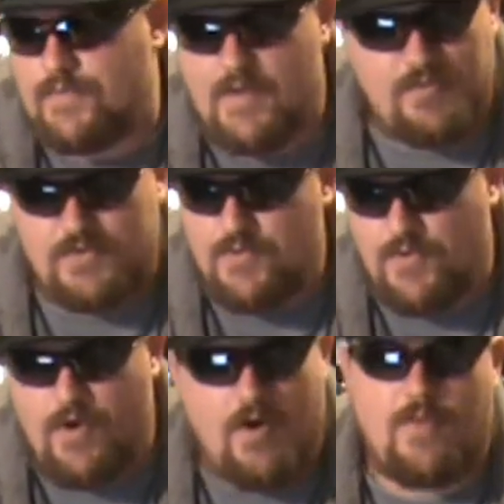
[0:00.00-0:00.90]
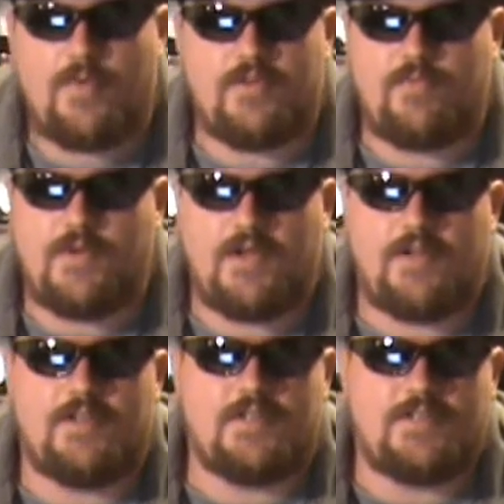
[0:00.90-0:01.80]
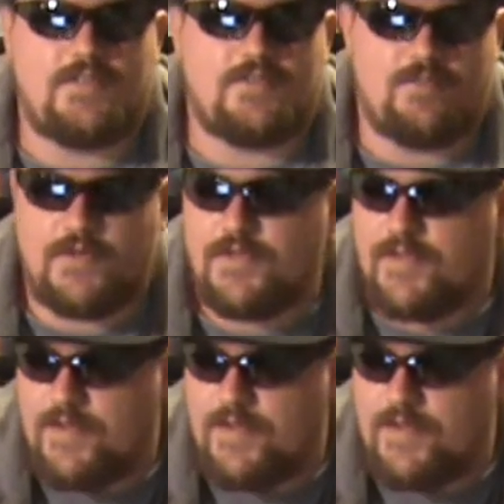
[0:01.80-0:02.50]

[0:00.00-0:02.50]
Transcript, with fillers: He was doing horrible at the beginning of the season, but